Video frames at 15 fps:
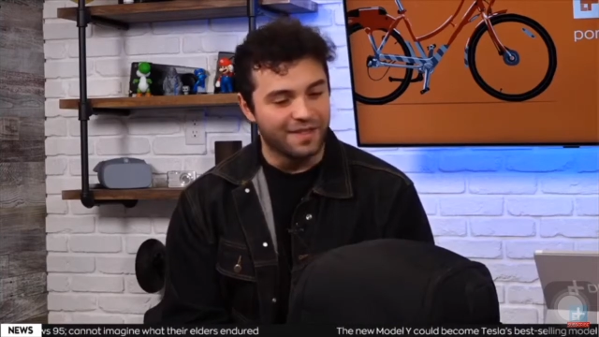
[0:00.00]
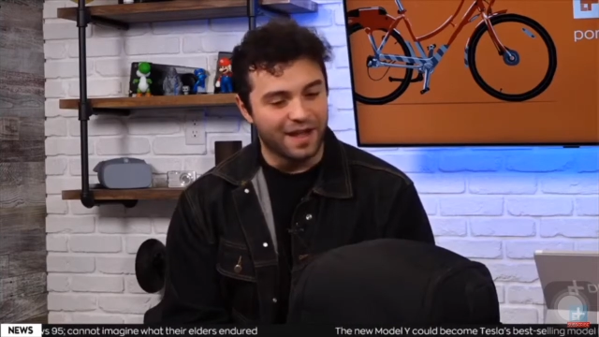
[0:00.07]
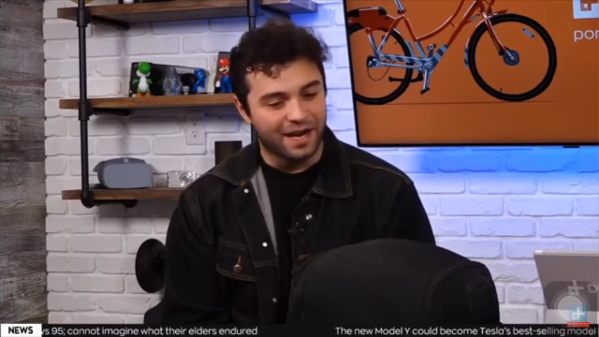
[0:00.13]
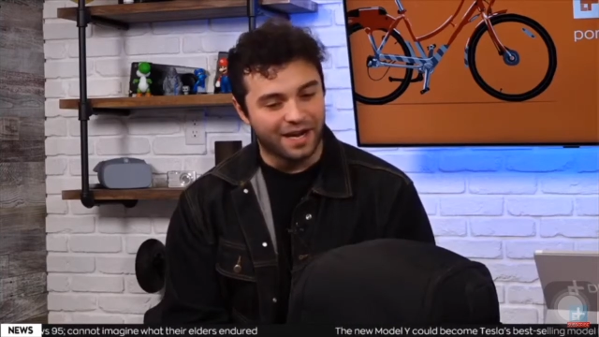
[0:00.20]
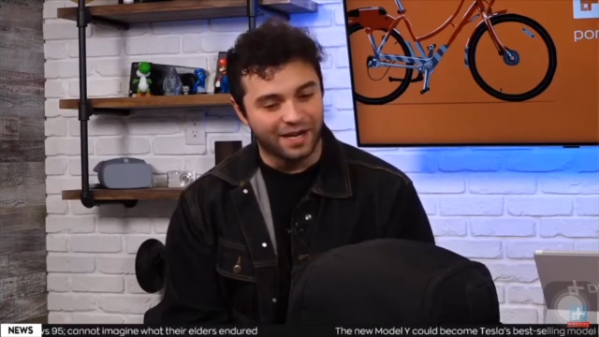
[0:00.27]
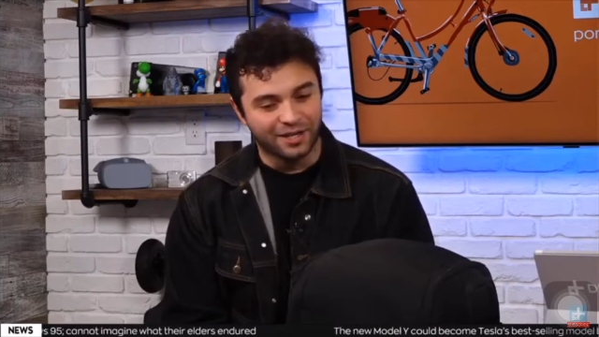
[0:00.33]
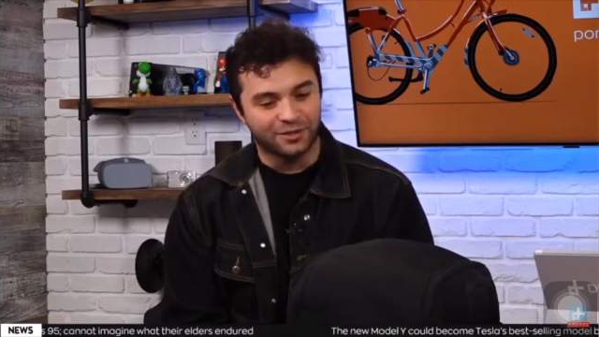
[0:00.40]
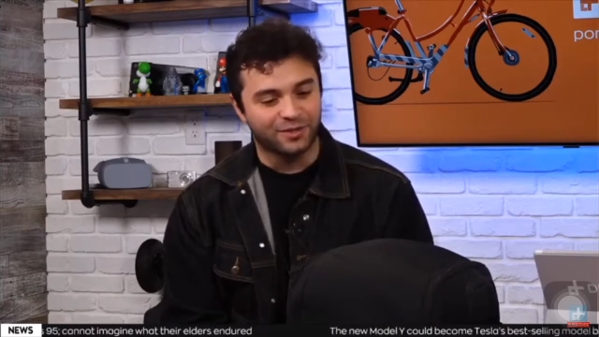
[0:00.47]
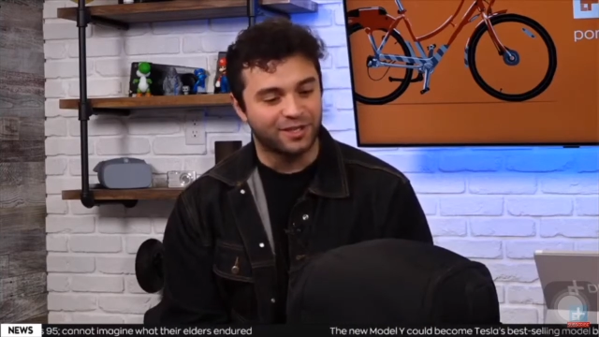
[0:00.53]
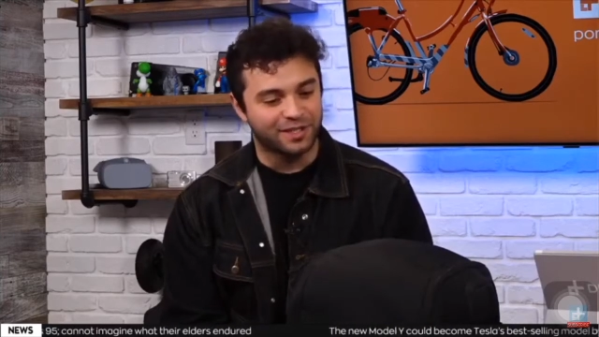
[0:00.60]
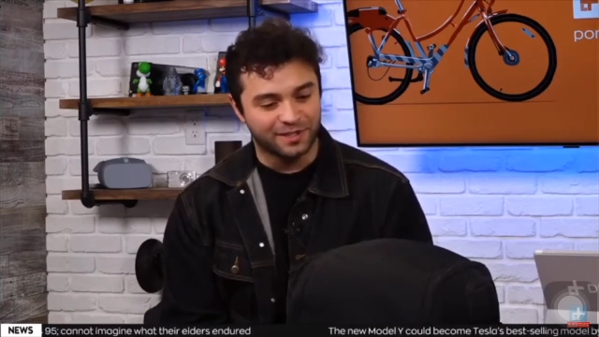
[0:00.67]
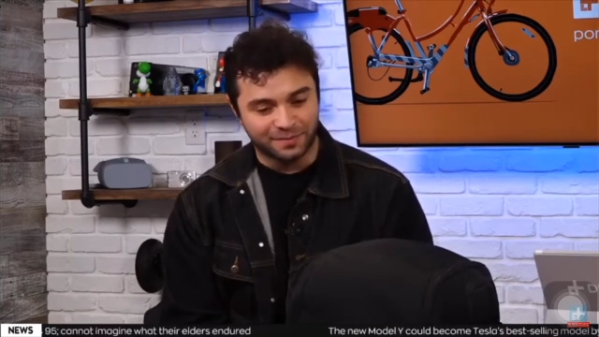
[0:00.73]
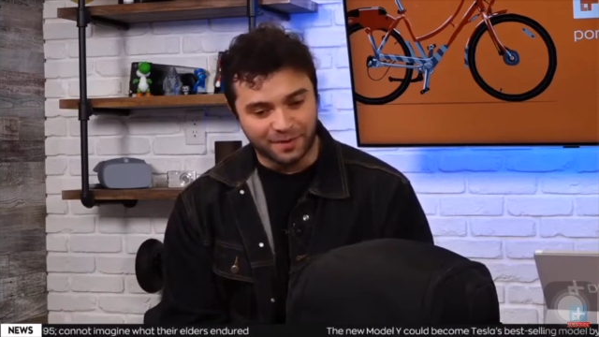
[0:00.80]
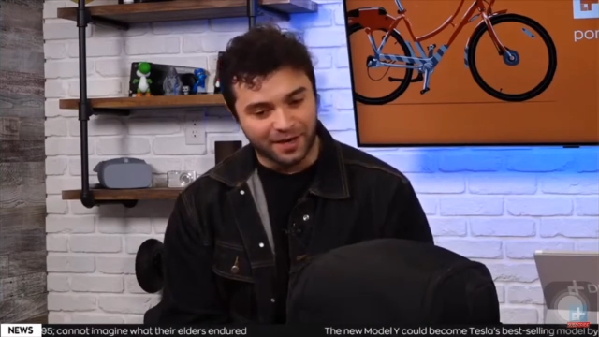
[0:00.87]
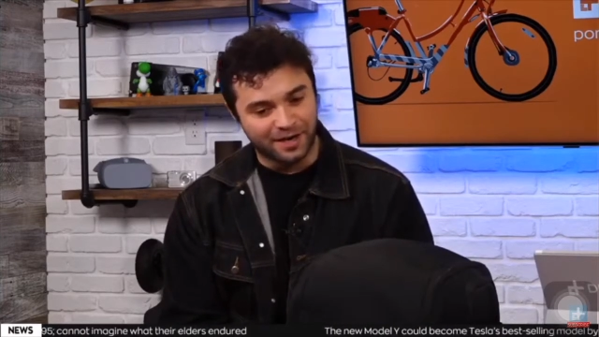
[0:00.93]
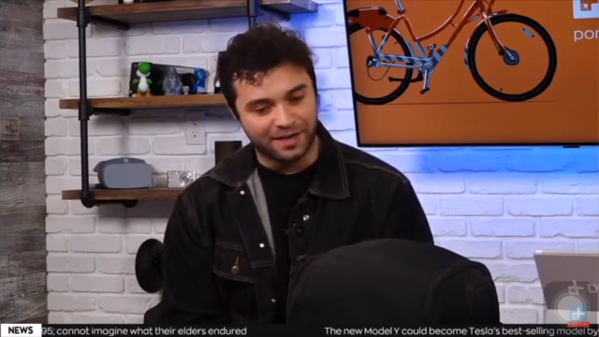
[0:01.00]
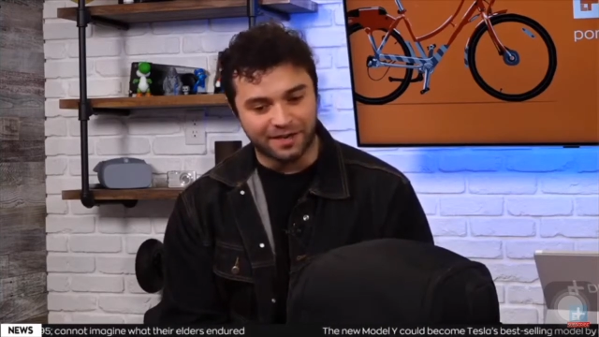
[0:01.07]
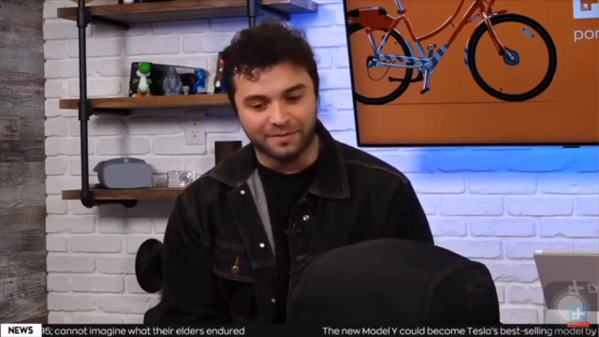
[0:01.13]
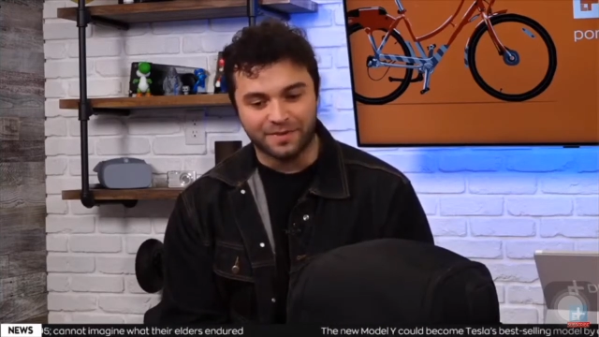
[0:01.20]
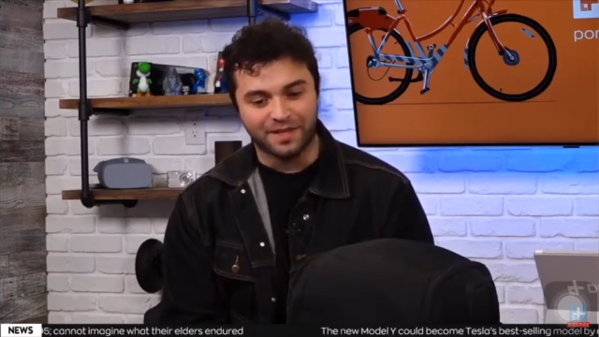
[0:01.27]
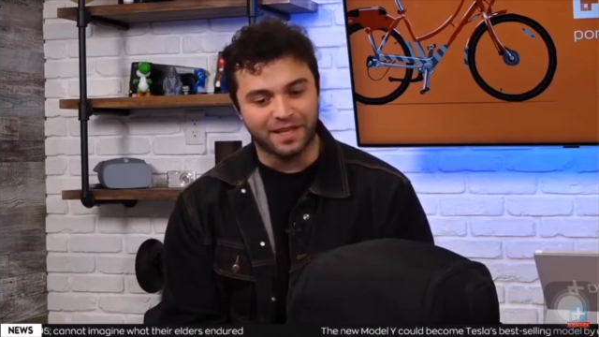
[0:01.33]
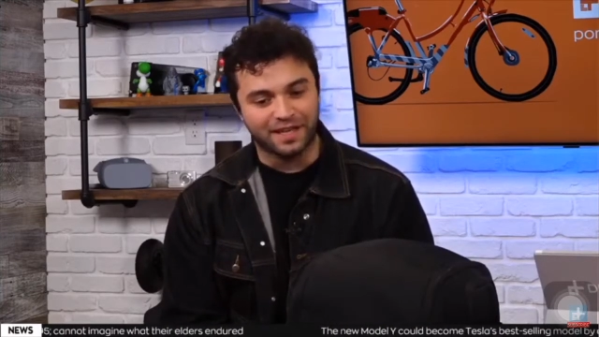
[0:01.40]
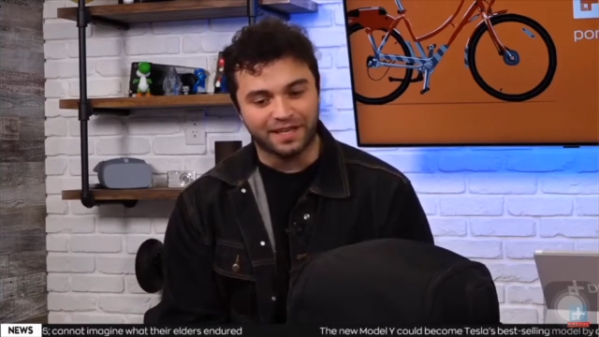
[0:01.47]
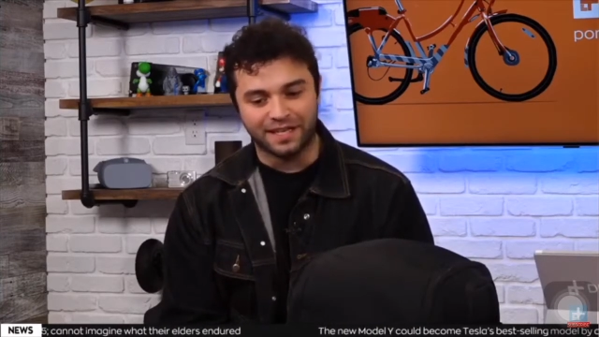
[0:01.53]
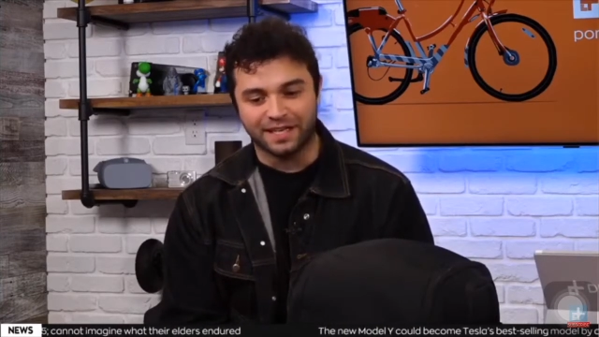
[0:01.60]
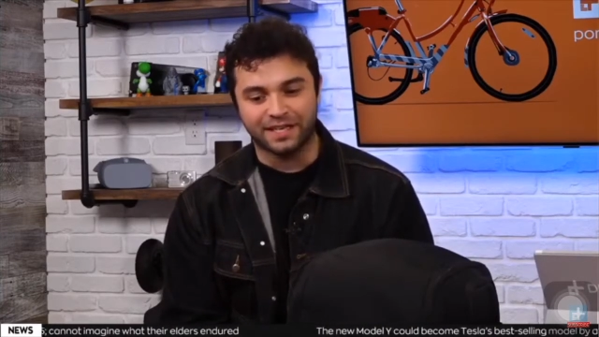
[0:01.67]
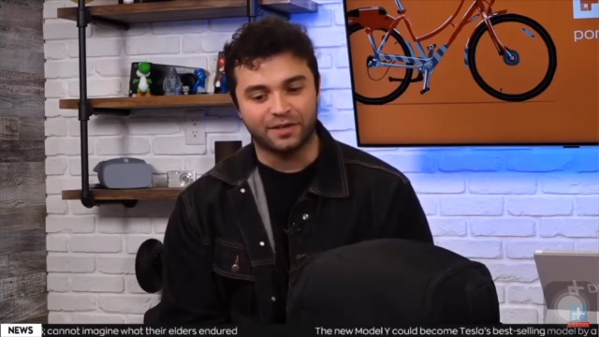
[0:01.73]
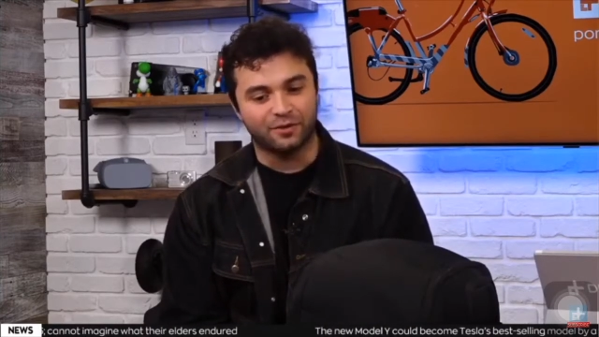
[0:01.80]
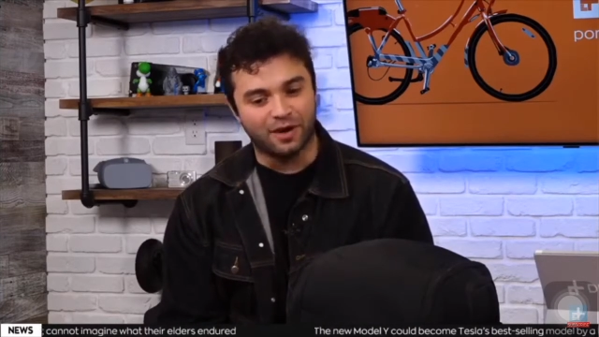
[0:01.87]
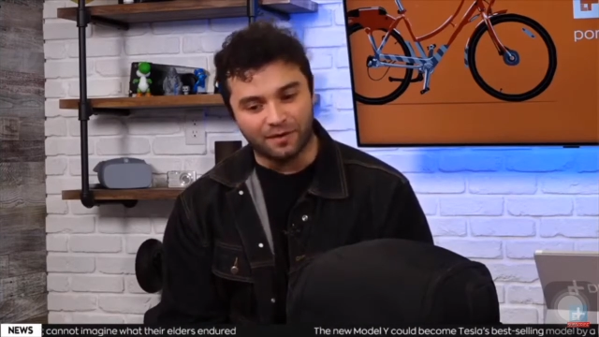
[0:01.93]
And that kind of transpired into me like
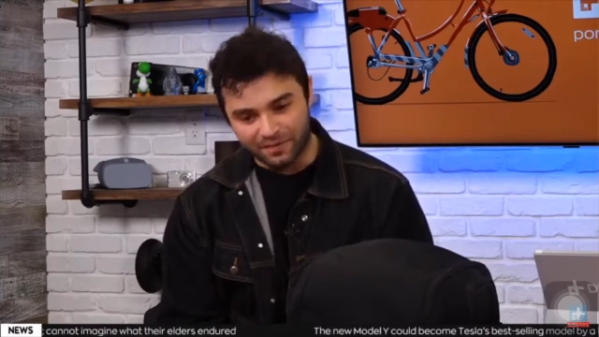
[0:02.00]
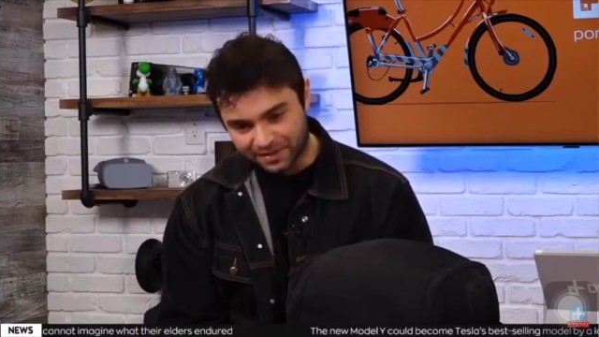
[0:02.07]
getting into graphic